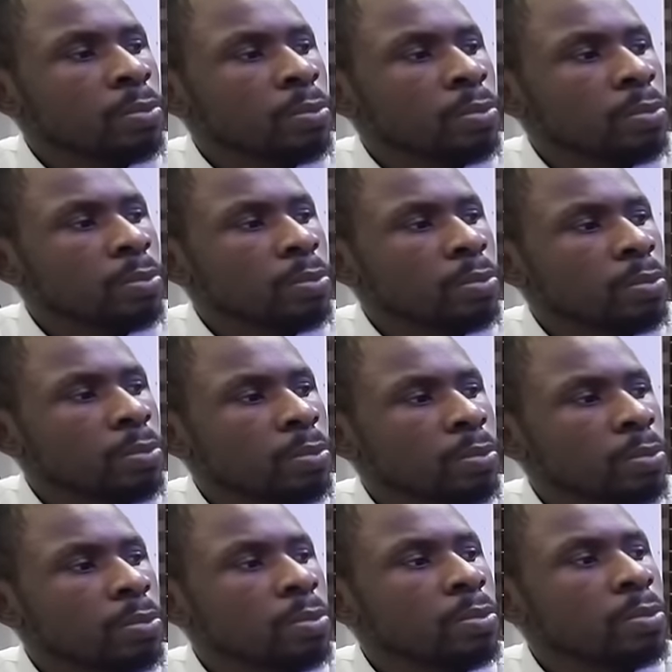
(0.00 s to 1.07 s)

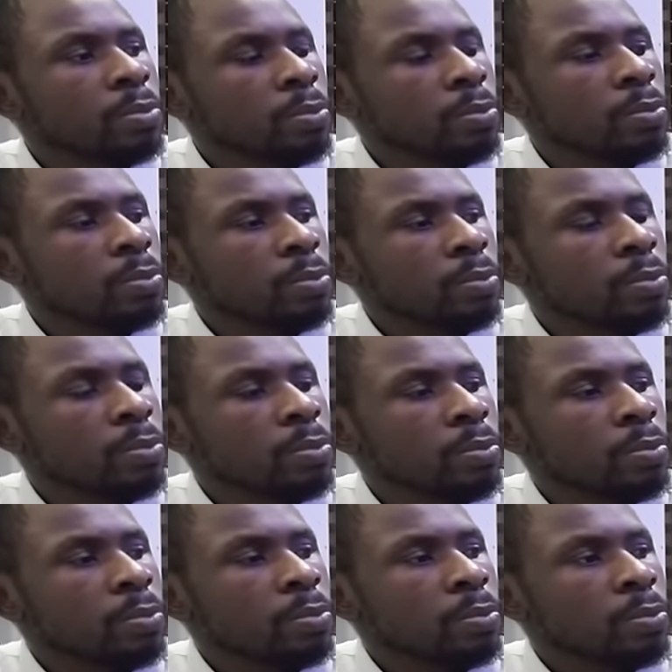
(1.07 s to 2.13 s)

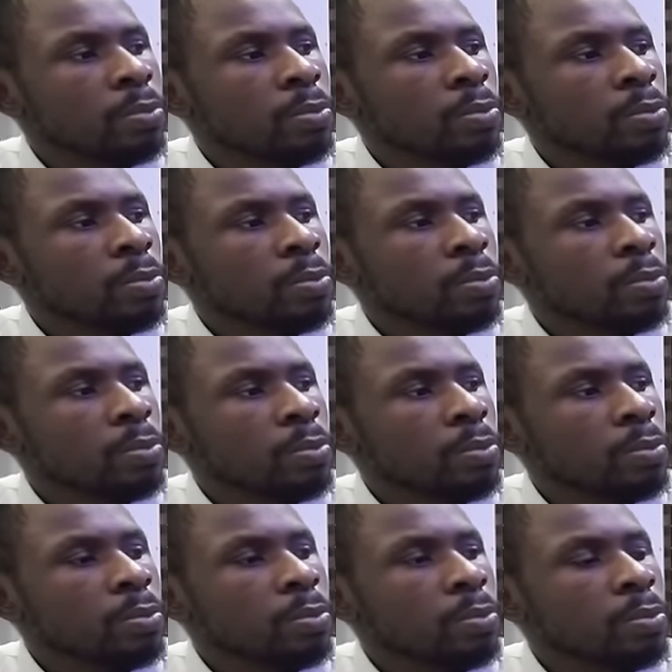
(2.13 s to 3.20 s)

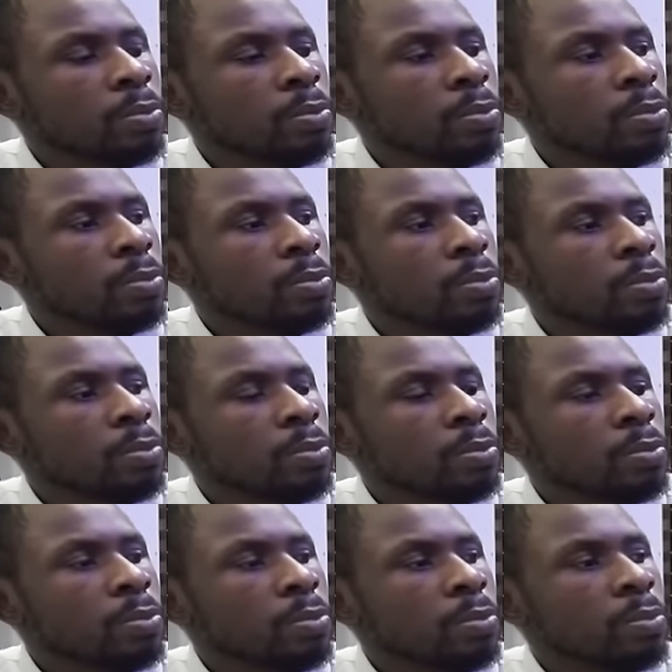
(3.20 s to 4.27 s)

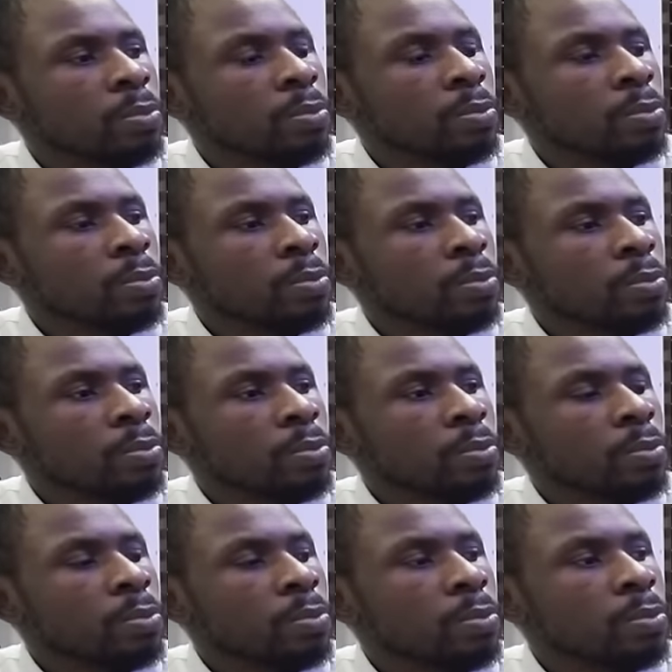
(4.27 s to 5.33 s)

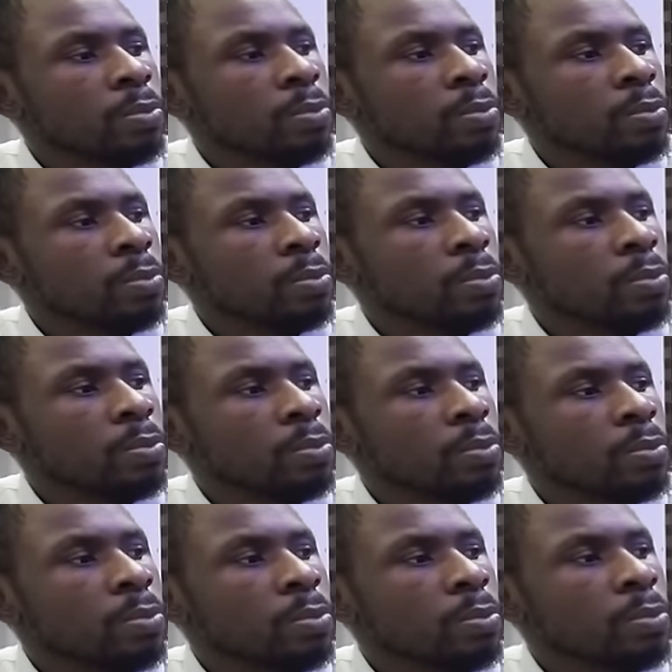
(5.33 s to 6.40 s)

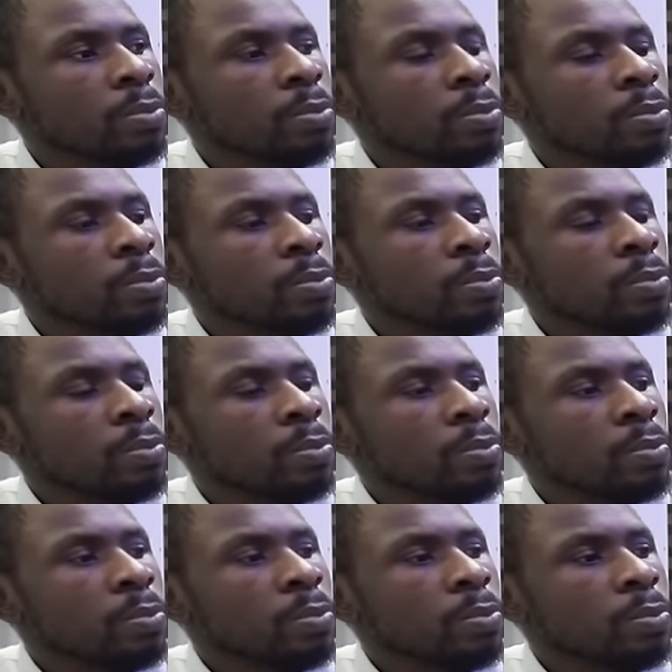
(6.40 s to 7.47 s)

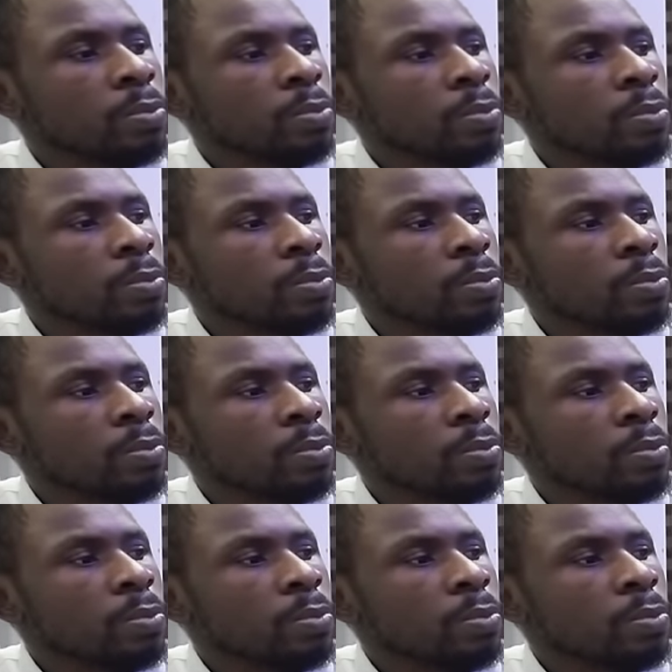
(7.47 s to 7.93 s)
The person shown says nothing.